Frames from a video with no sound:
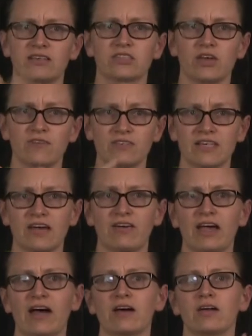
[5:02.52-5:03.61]
surface
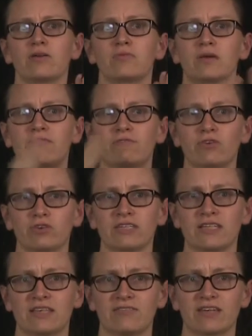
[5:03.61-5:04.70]
area with 4
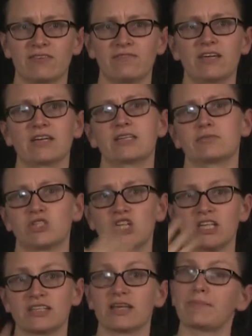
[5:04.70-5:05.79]
significant figures, which
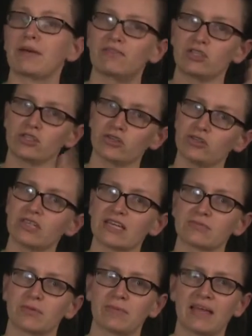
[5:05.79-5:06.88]
ended up having 2
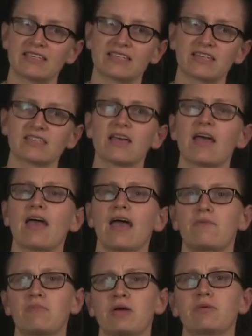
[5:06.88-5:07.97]
decimal places,
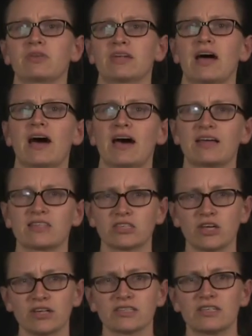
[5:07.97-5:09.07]
and we want our
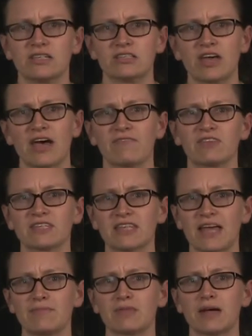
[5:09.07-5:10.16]
uncertainty to have the
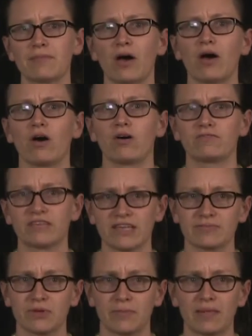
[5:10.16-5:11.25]
same number of
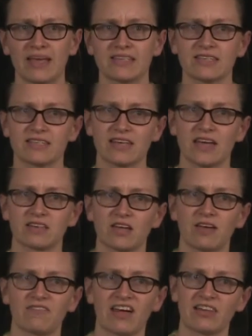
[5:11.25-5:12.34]
decimal places as
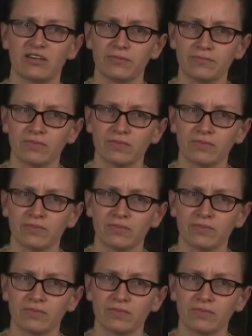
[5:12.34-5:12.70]
our value.